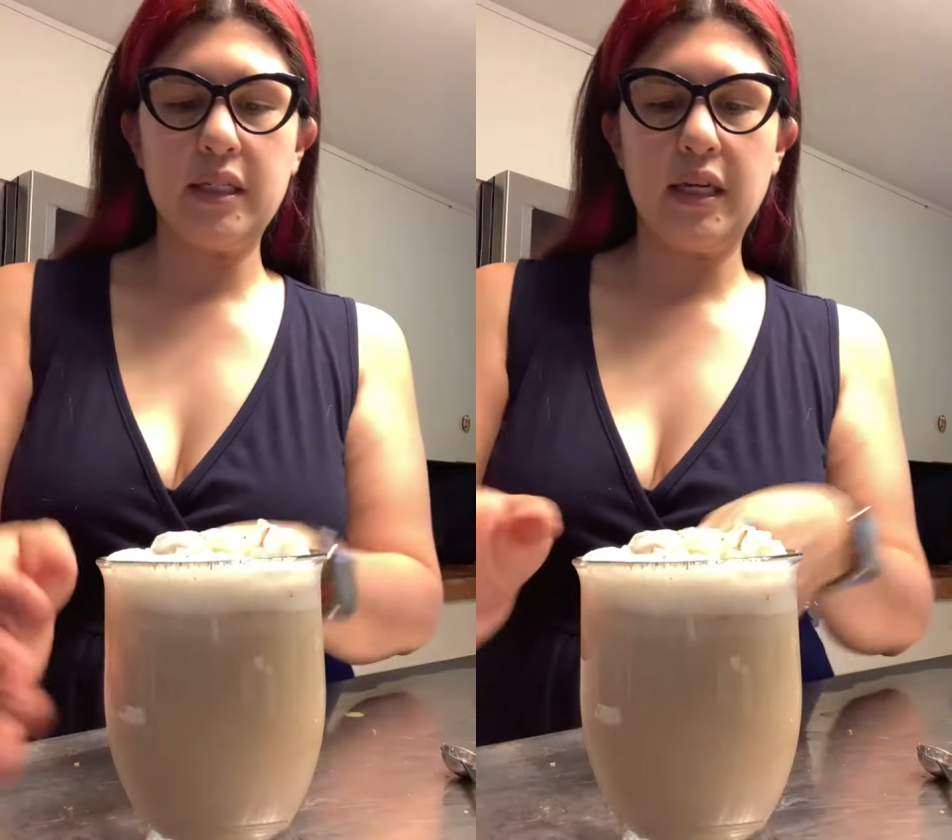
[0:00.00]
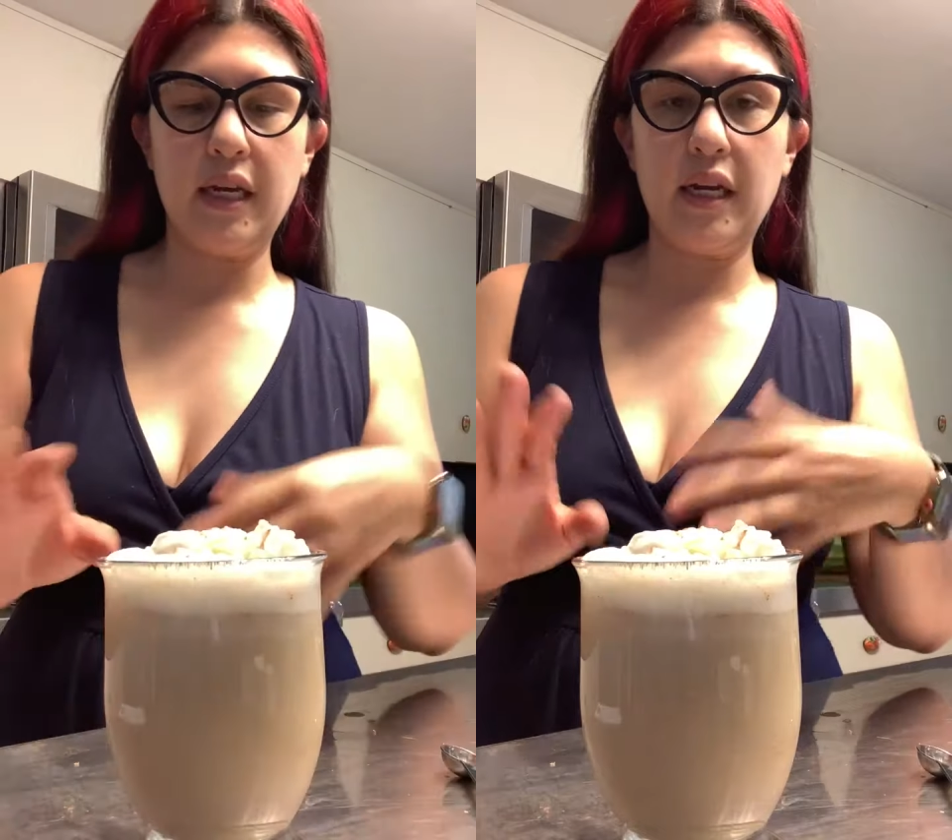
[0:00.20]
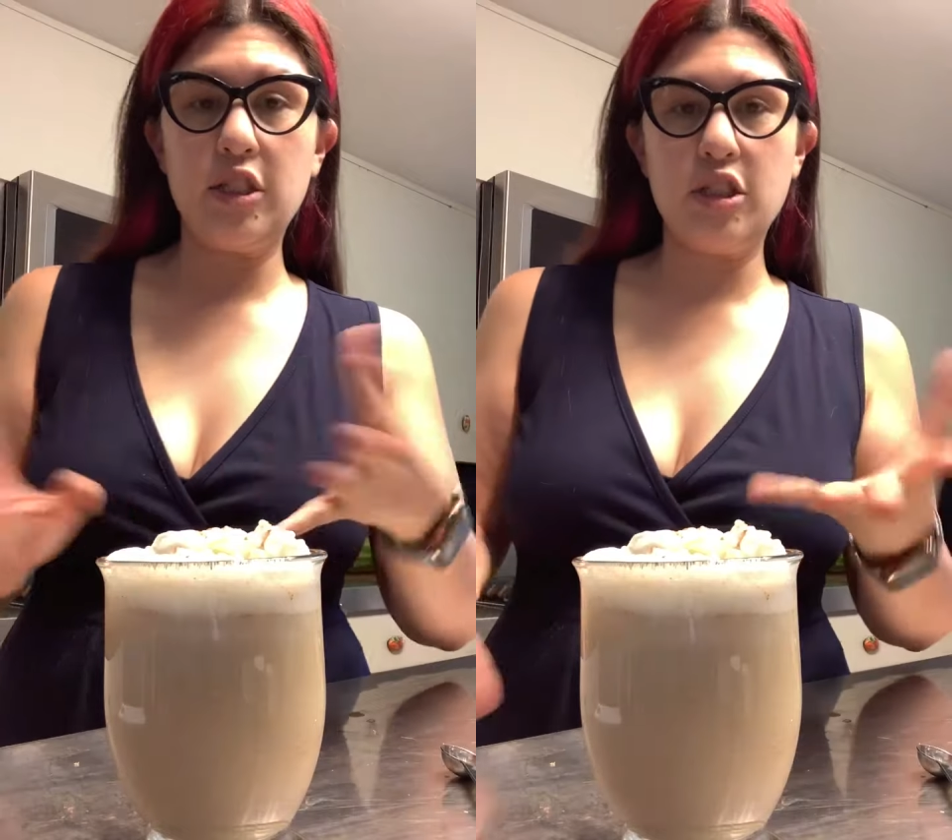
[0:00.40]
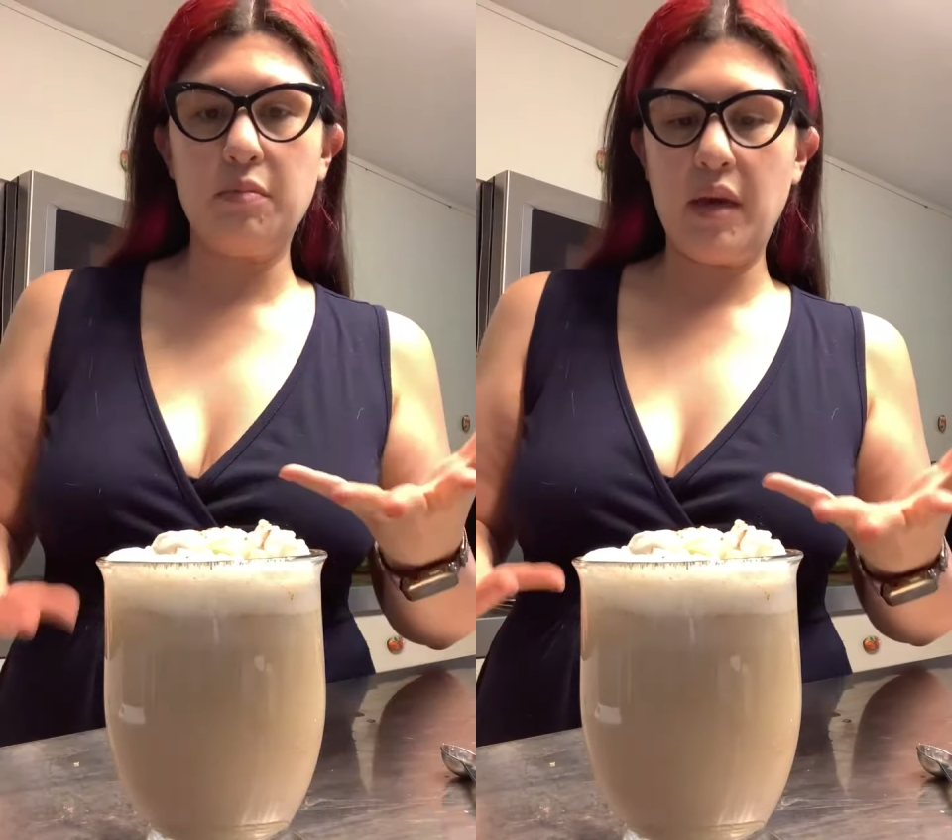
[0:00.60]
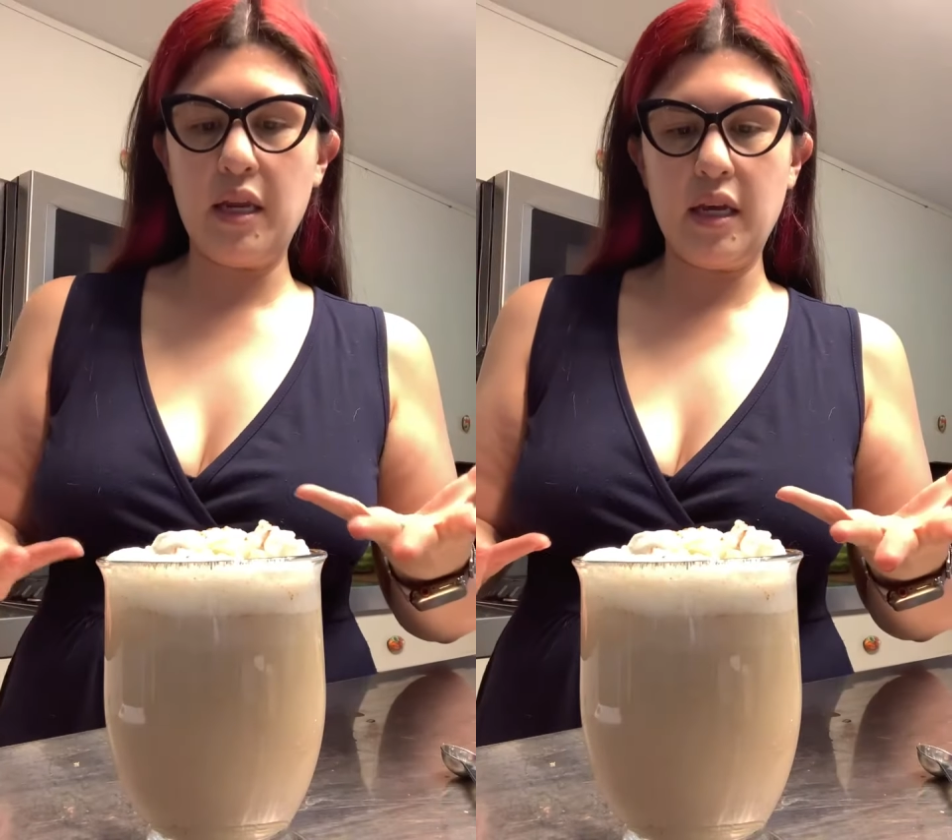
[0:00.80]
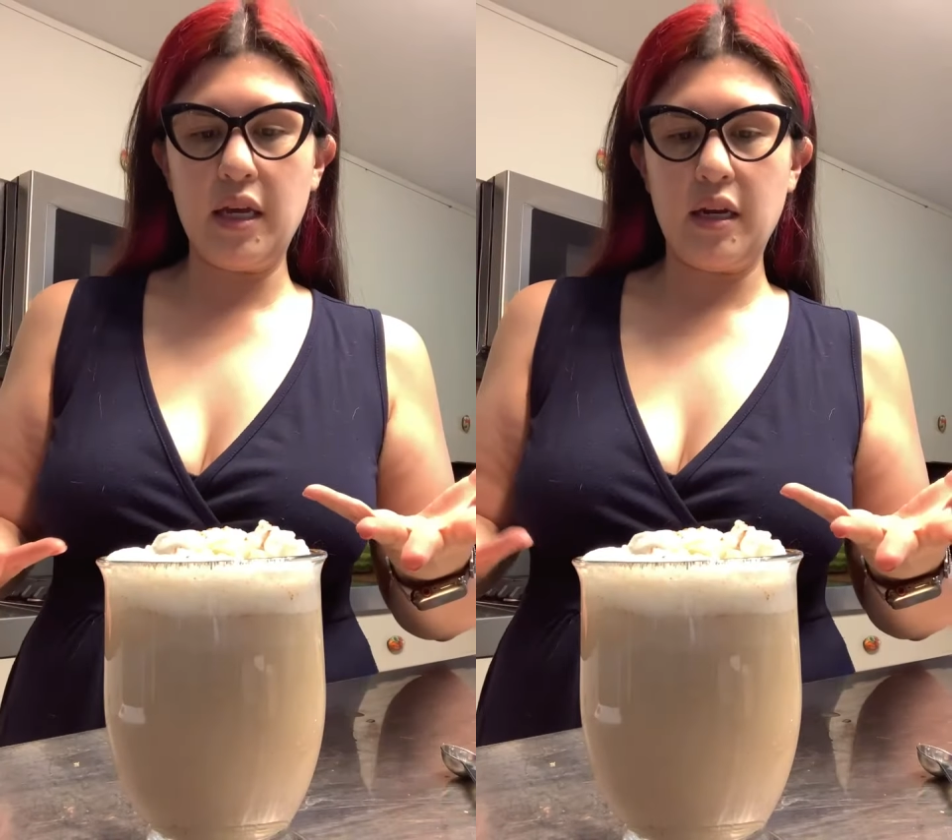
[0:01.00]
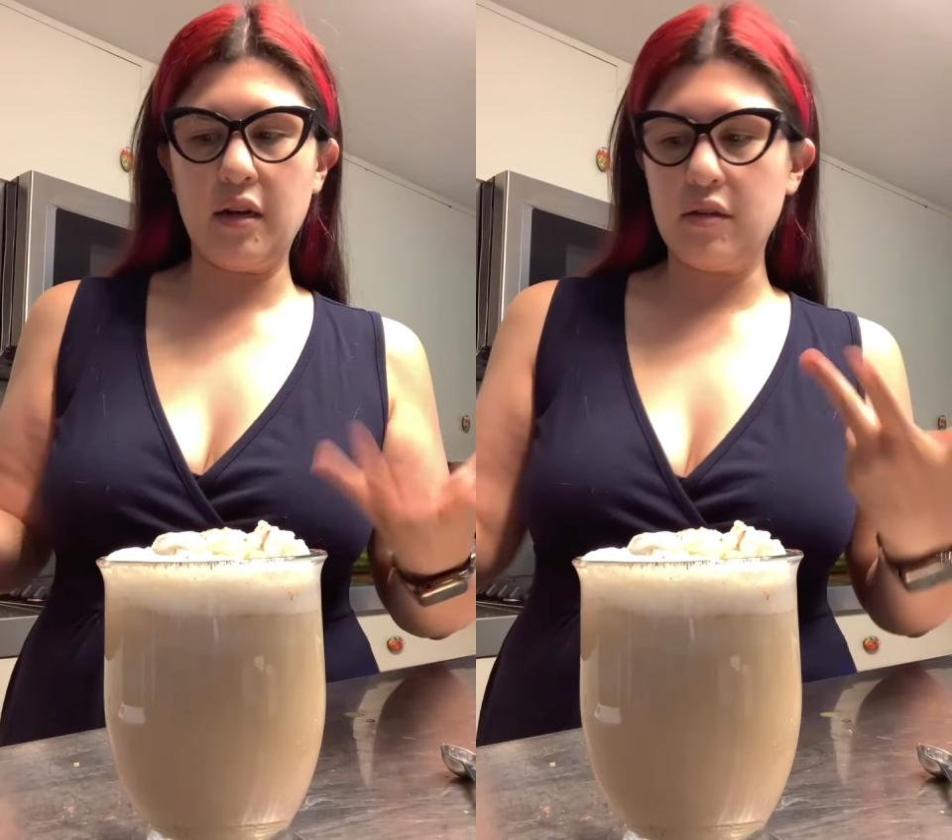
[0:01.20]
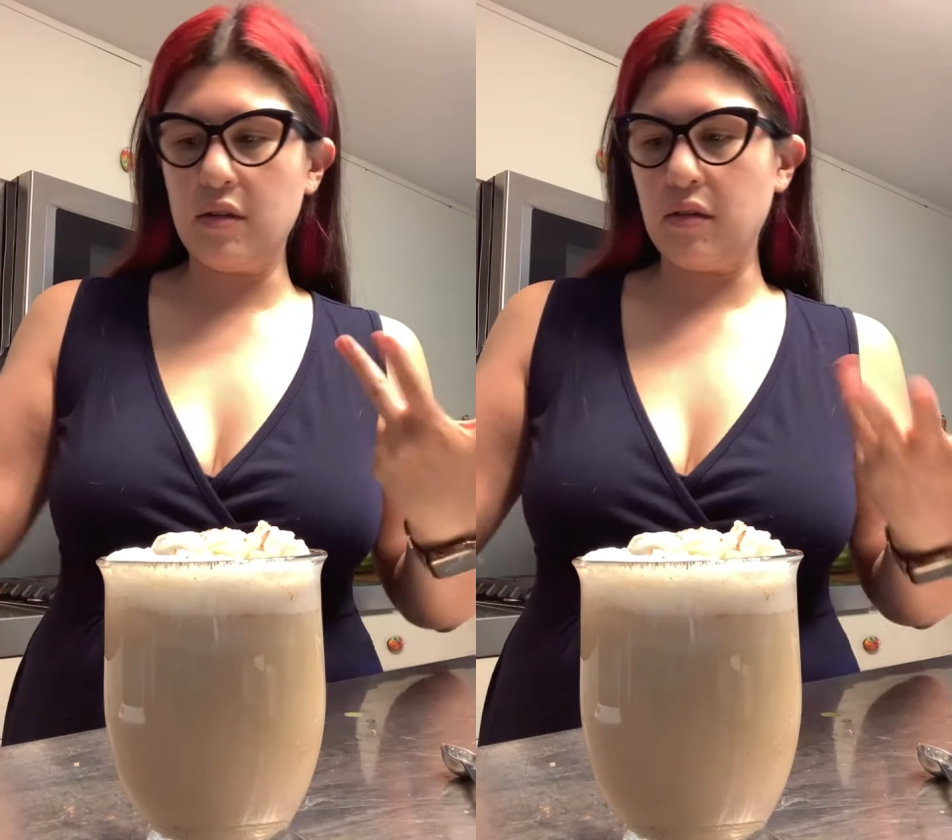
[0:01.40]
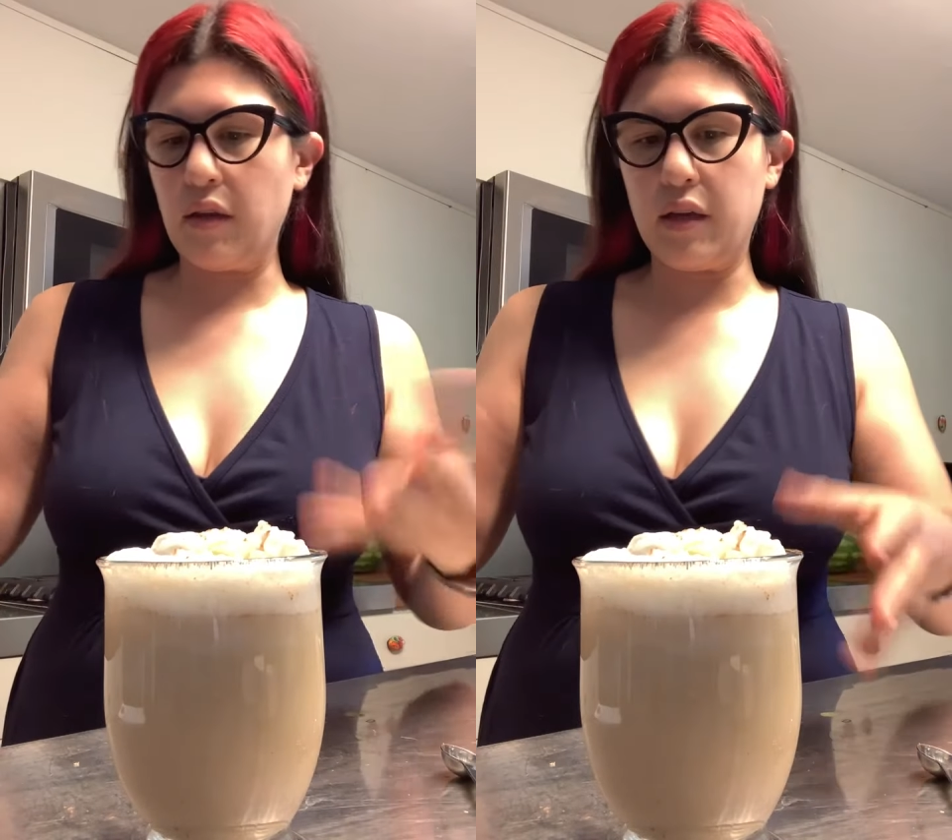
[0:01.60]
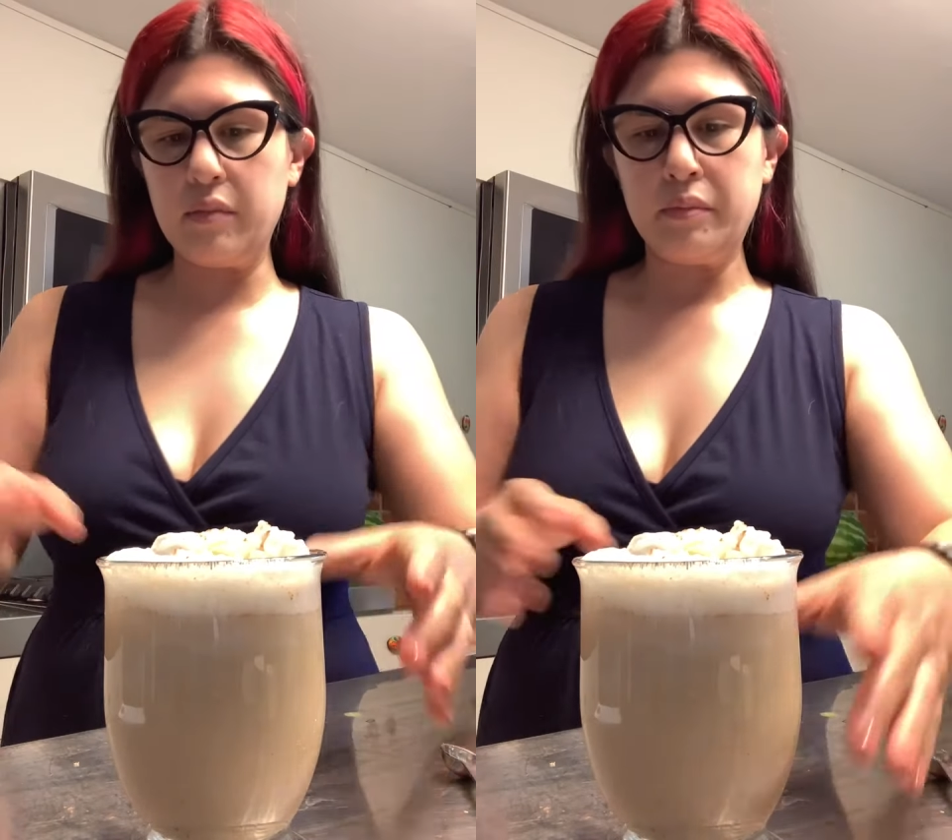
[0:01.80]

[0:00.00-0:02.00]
And I just made it in under like